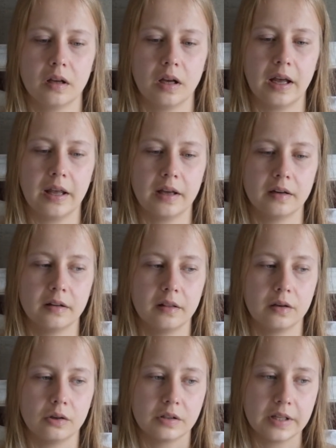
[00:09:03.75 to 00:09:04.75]
I added the
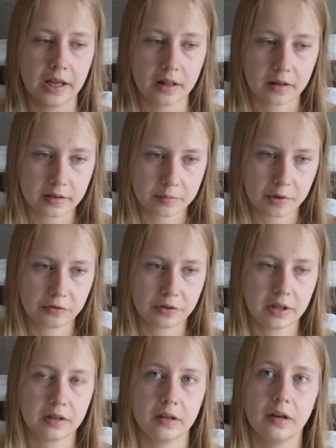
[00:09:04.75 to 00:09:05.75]
hotel as my
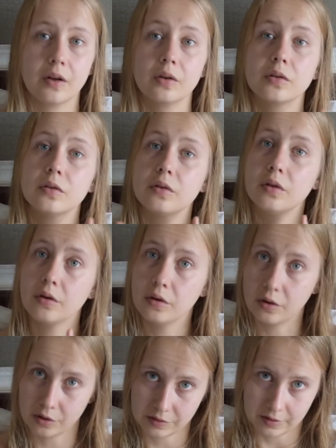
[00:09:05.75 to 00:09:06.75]
friend and also the
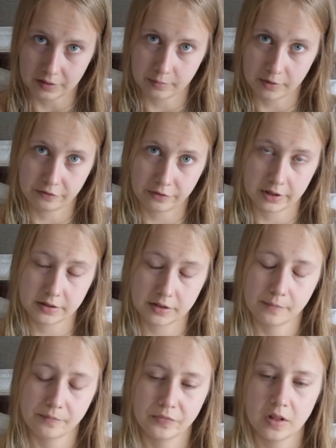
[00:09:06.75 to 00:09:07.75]
nurse as my friend.
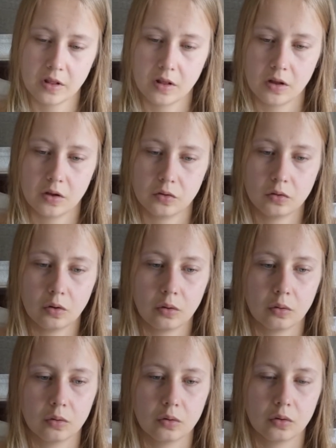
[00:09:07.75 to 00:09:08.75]

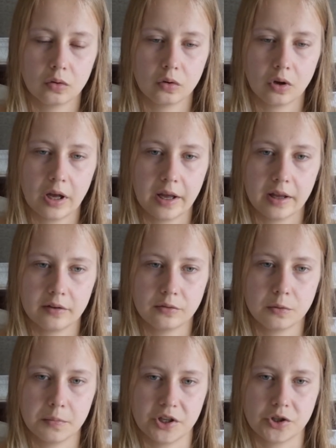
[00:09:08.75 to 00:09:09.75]
So I have to
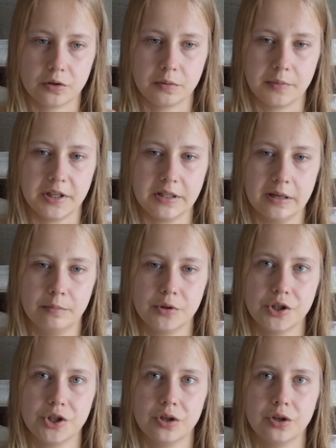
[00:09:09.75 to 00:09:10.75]
measure my
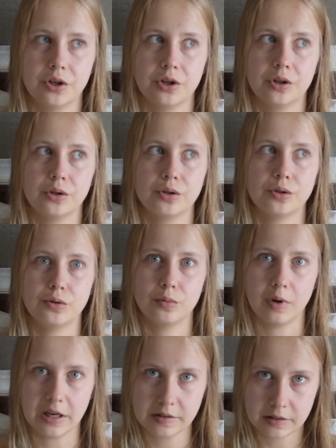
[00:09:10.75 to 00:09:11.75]
temperature
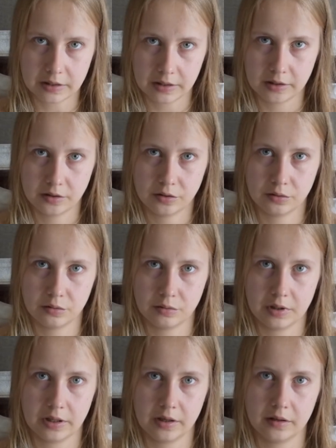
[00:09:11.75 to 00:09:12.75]
twice a day to
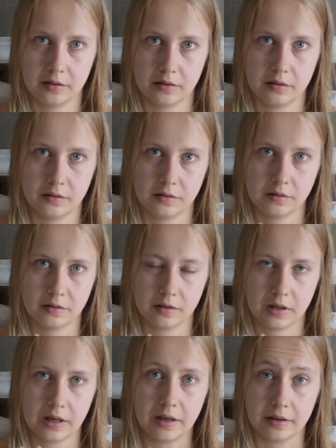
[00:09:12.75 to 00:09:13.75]

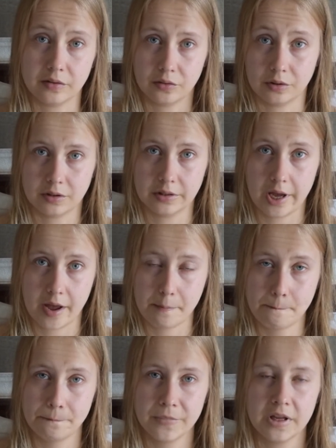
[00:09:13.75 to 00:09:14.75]
at like a certain time,
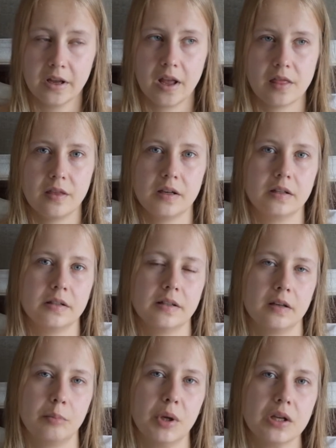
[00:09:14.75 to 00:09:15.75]
and then send
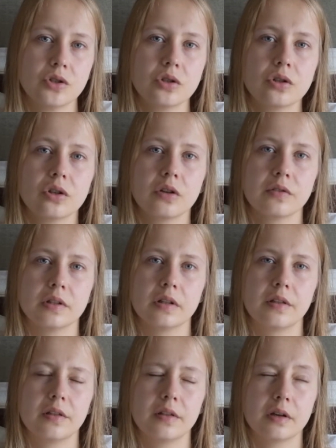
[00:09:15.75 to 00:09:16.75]
a picture of the
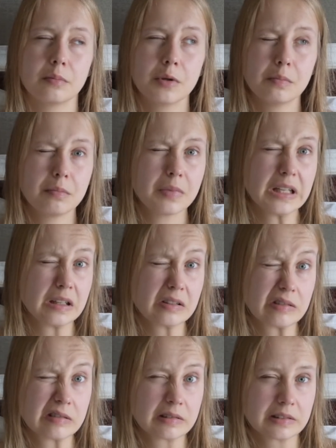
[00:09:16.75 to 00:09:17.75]
thermometer